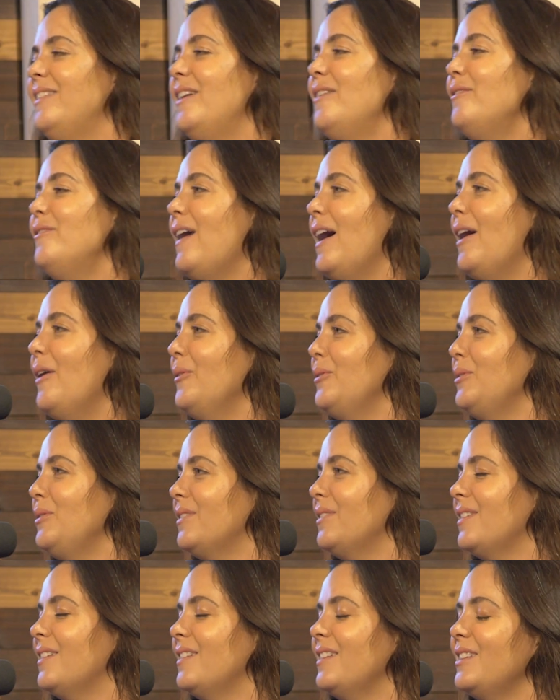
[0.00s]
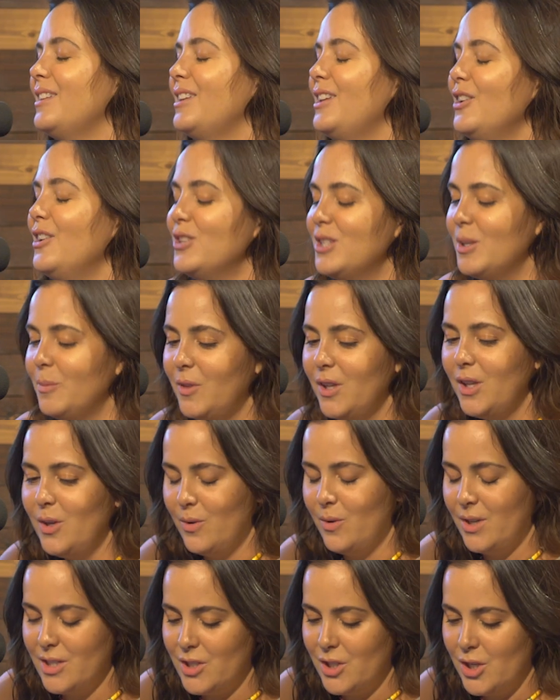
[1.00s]
I love how, here's something
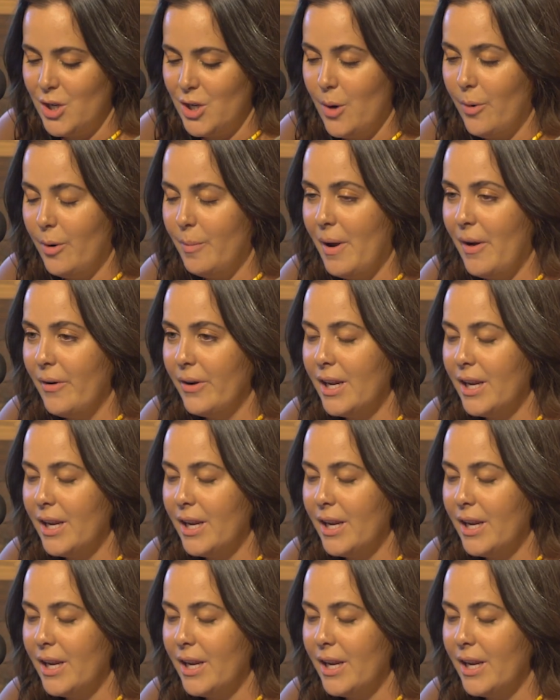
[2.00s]
you need to know about